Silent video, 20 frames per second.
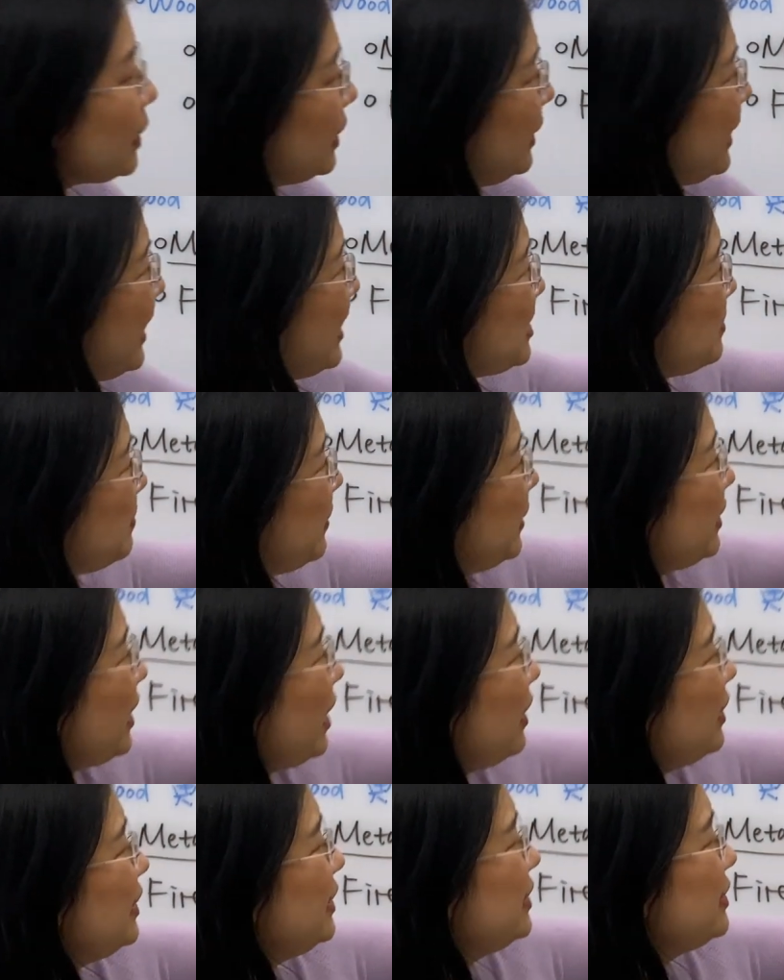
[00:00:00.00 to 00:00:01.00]
Last but
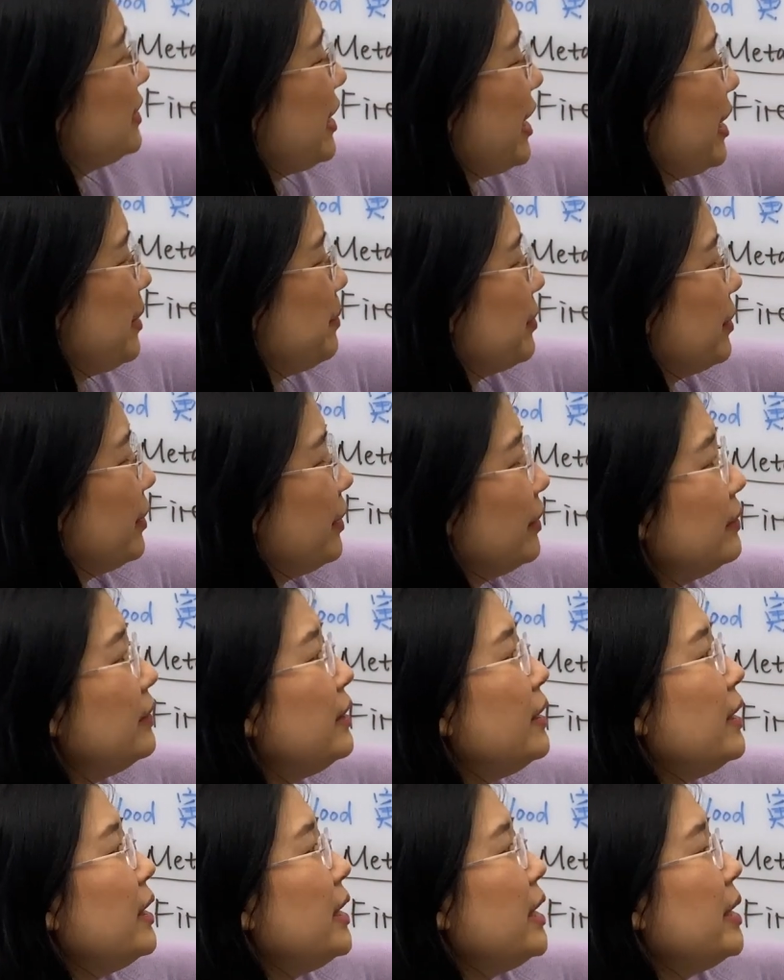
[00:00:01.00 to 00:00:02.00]
not least, April,
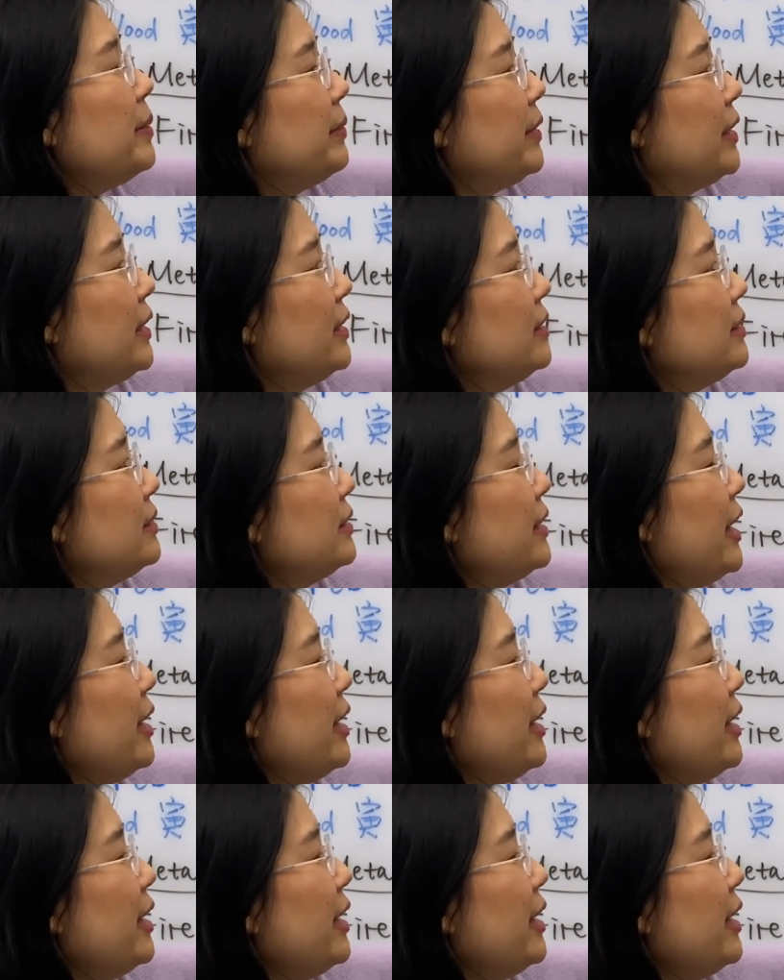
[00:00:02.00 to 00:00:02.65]
because